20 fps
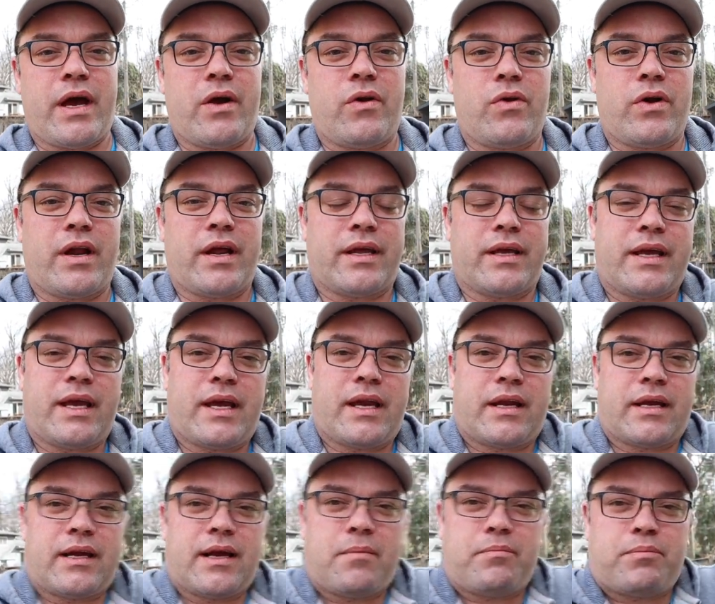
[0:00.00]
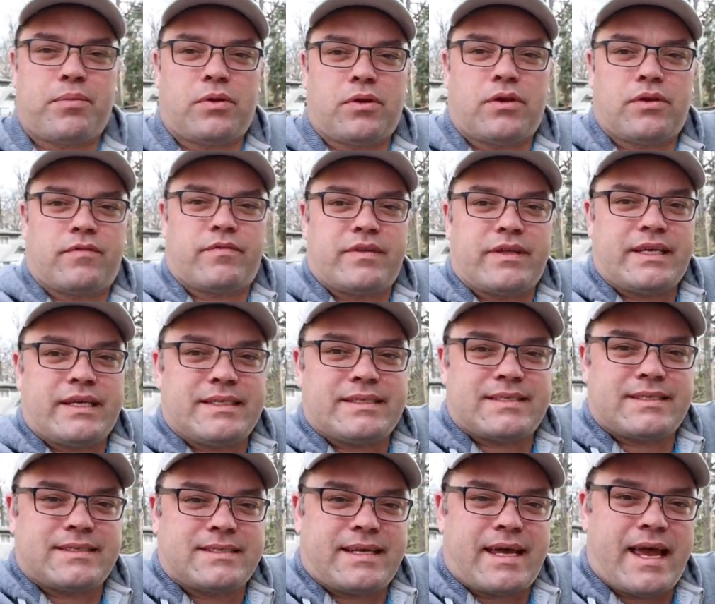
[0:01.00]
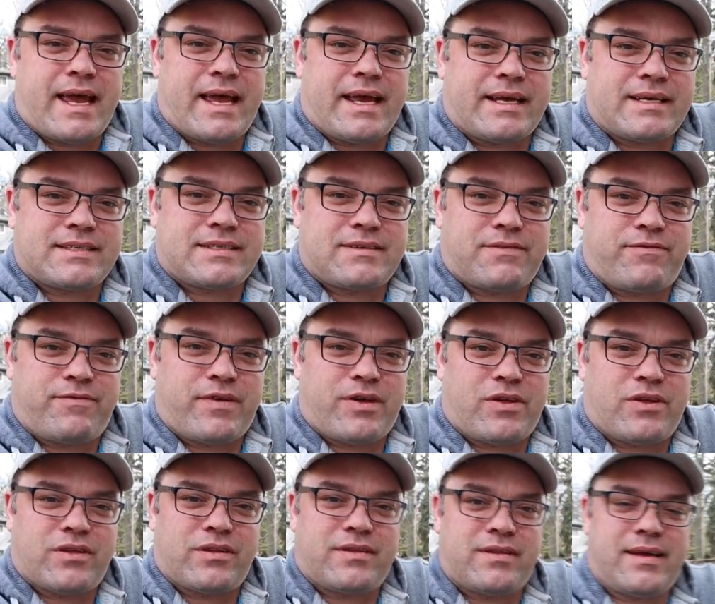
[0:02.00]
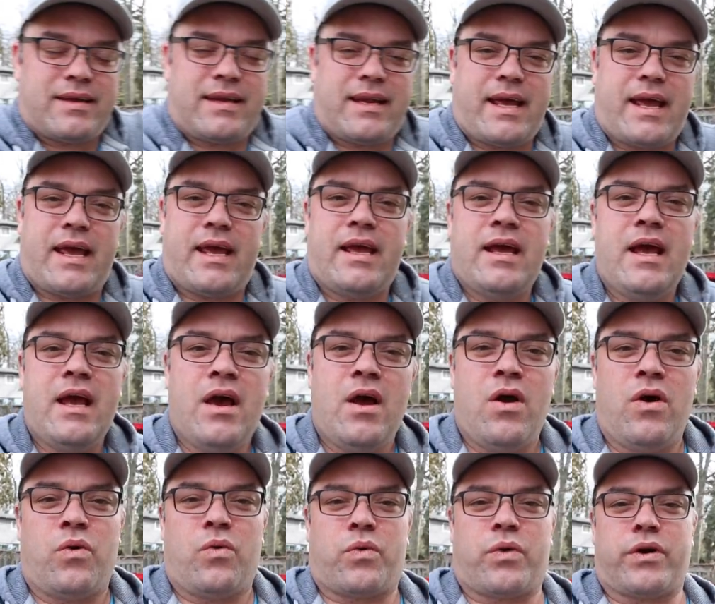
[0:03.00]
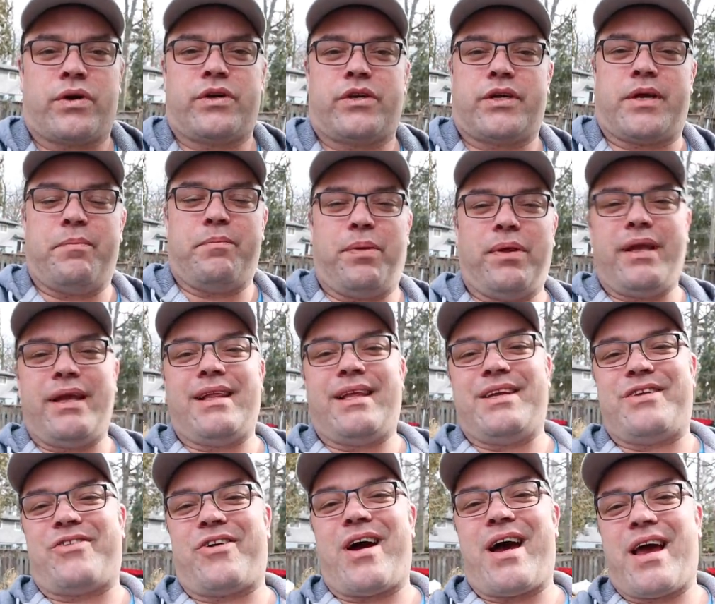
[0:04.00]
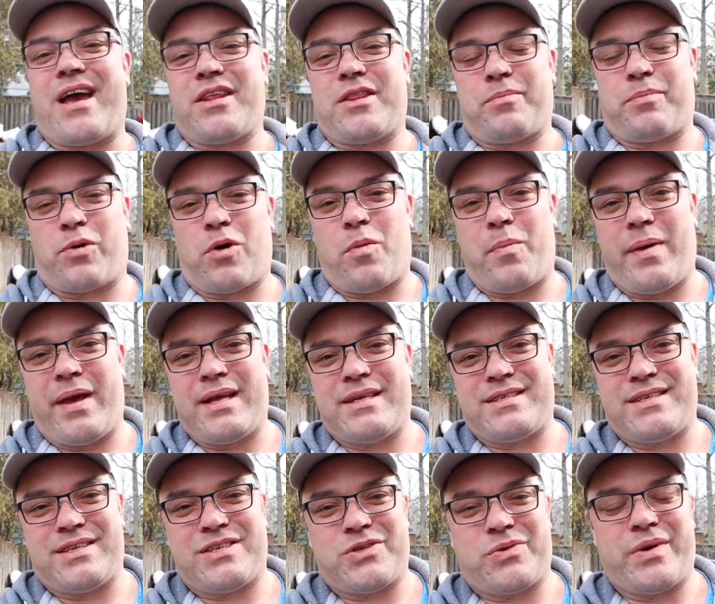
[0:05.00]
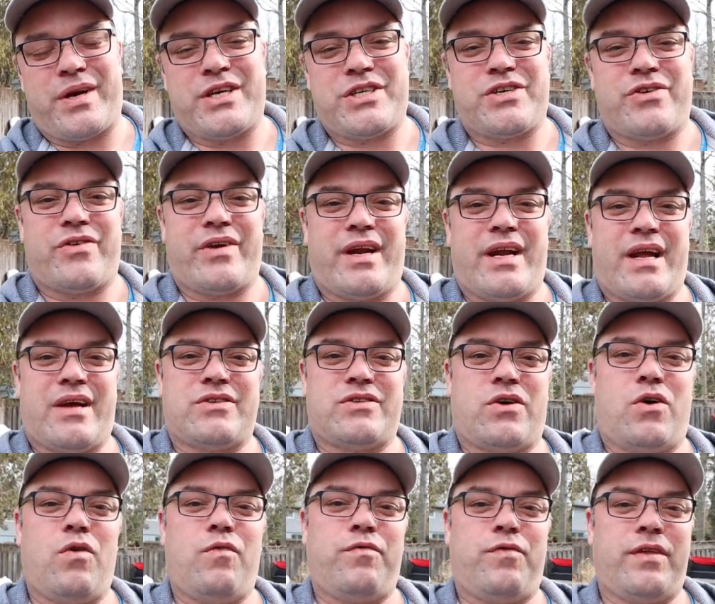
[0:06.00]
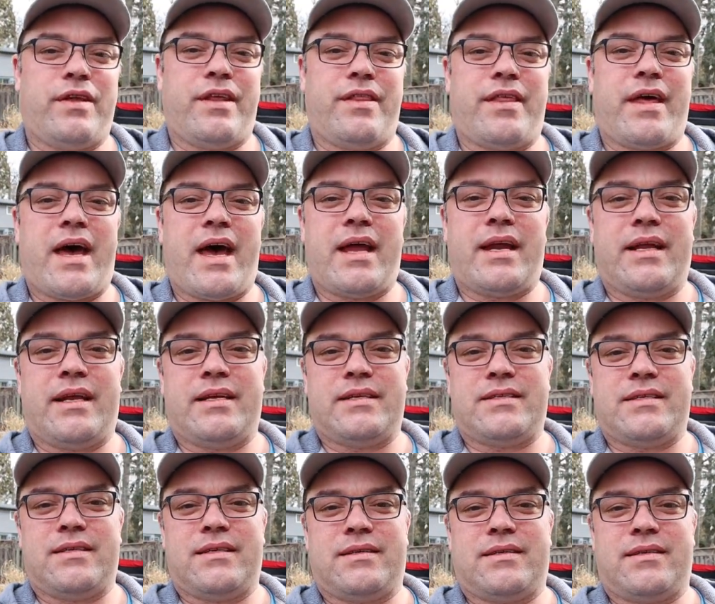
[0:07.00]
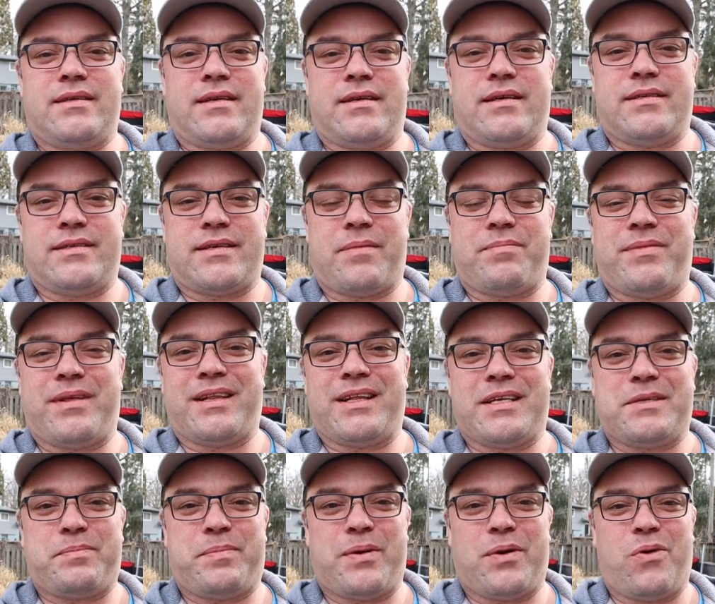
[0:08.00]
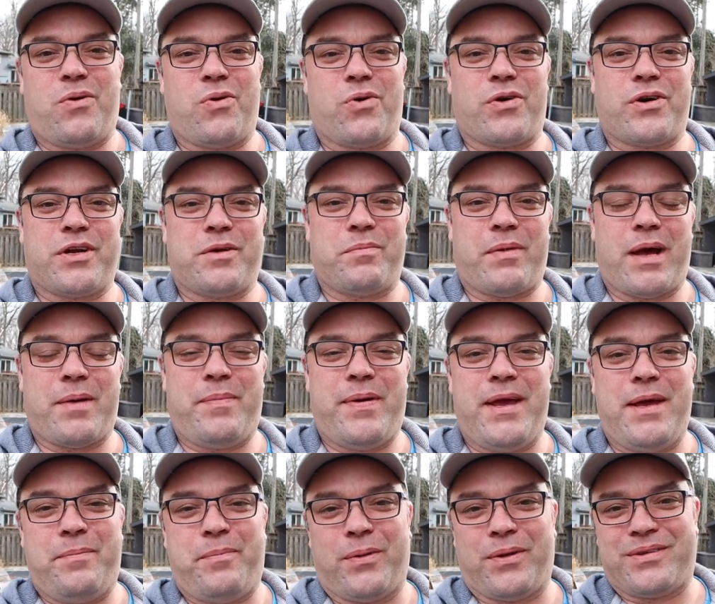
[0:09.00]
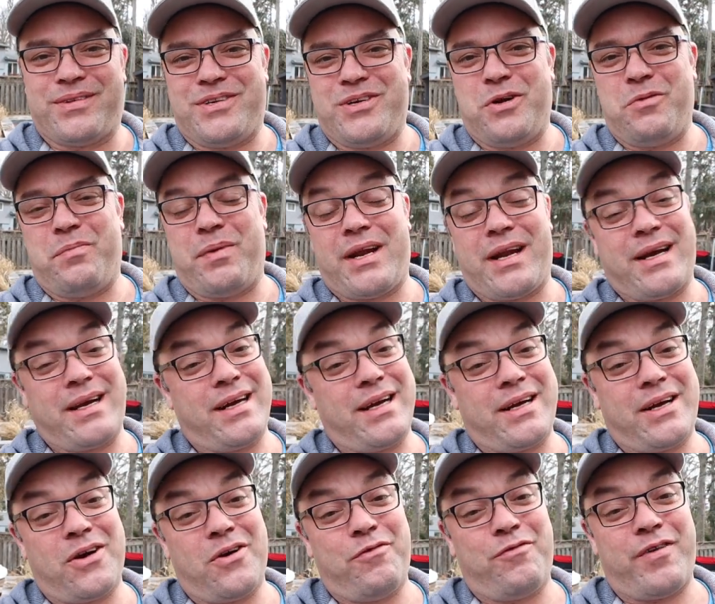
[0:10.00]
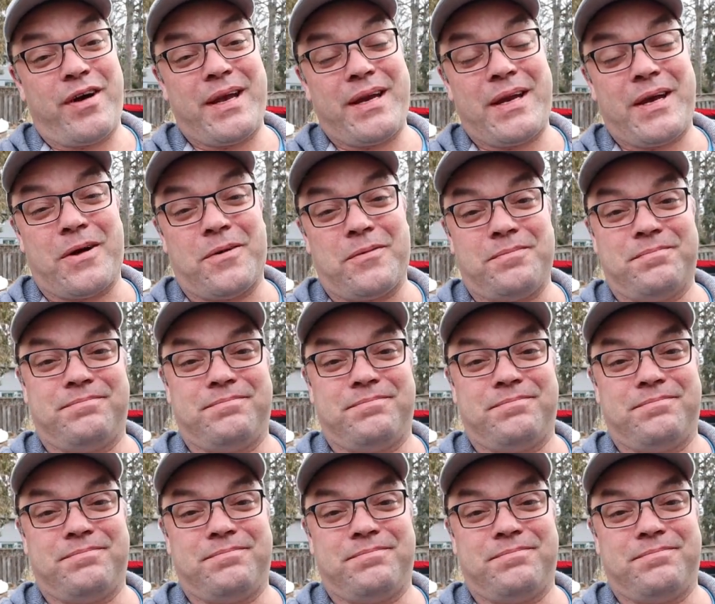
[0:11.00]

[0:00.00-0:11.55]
out and get a couple of these tanks filled today. We're completely dry on the propane situation right now, so hopefully that isn't something that's been hoarded by people too, but I'm gonna go find out.